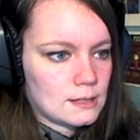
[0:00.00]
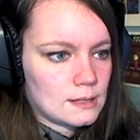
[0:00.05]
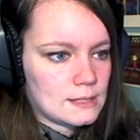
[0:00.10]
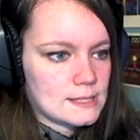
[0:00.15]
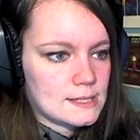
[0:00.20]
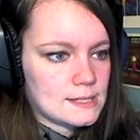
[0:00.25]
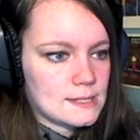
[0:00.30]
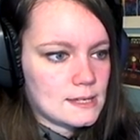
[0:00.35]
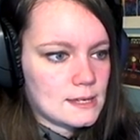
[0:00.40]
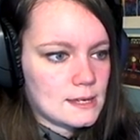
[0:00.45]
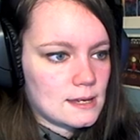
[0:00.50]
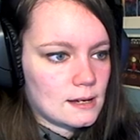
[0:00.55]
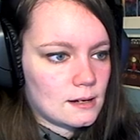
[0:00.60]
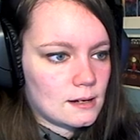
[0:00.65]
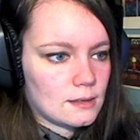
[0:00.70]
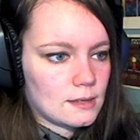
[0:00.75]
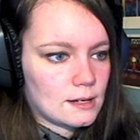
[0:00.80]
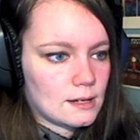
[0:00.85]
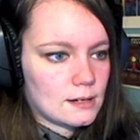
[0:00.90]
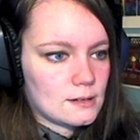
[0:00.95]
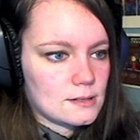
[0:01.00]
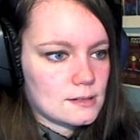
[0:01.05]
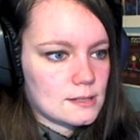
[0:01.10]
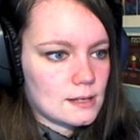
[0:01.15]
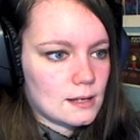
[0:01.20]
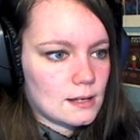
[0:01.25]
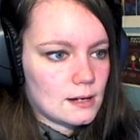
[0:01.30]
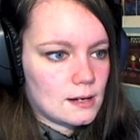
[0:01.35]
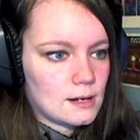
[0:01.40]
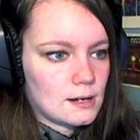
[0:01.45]
Let's see here. There's
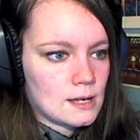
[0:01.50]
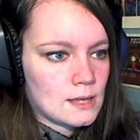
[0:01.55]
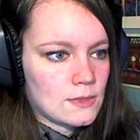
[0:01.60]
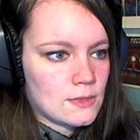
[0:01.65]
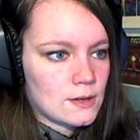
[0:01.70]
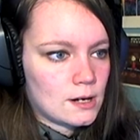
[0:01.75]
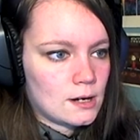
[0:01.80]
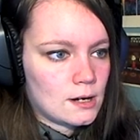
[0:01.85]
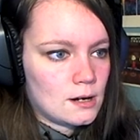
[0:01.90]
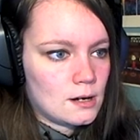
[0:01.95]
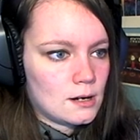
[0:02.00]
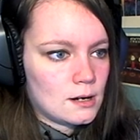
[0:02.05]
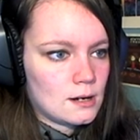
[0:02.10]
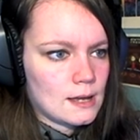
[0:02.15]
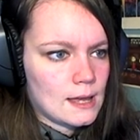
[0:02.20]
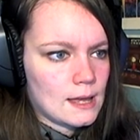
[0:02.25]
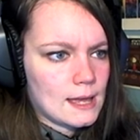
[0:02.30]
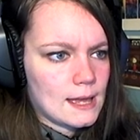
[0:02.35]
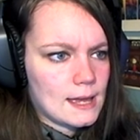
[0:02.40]
another.